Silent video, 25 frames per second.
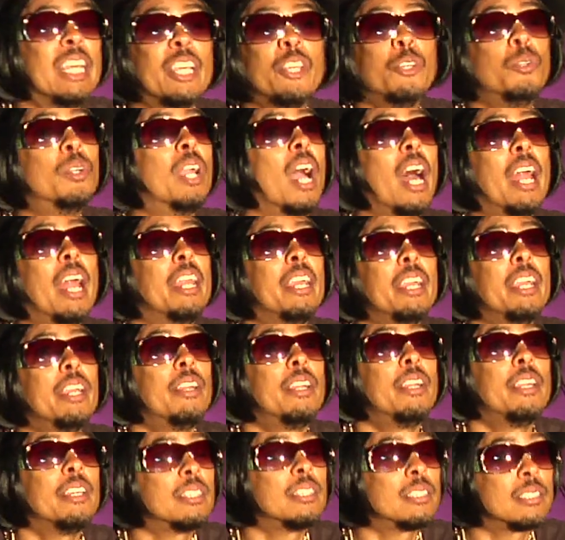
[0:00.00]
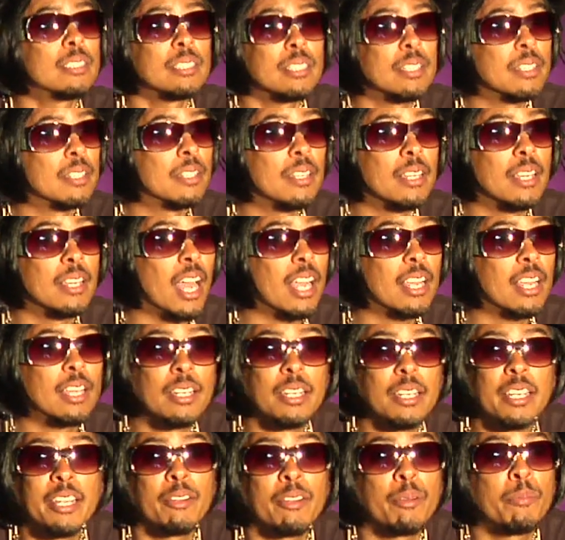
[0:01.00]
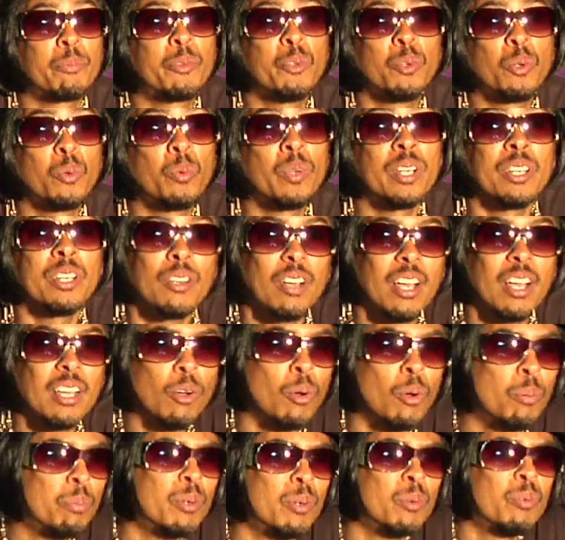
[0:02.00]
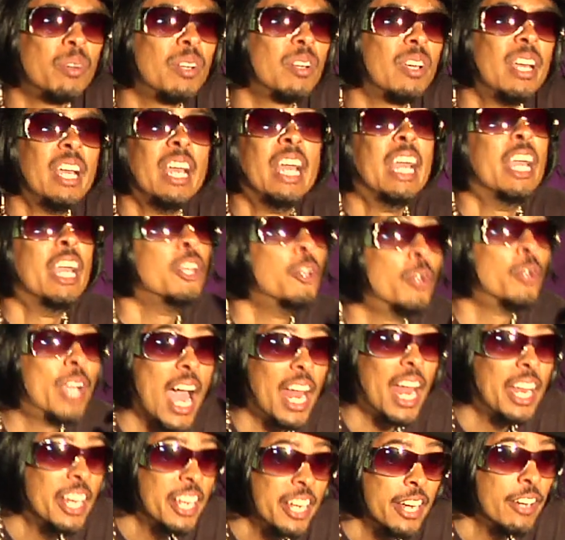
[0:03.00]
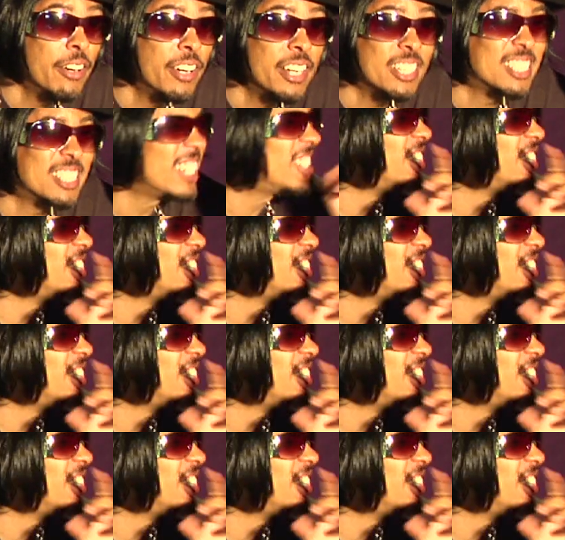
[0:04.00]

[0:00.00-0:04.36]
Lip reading: You gotta hear this. I couldn't hear him through the window. I opened the window. You gotta hear this.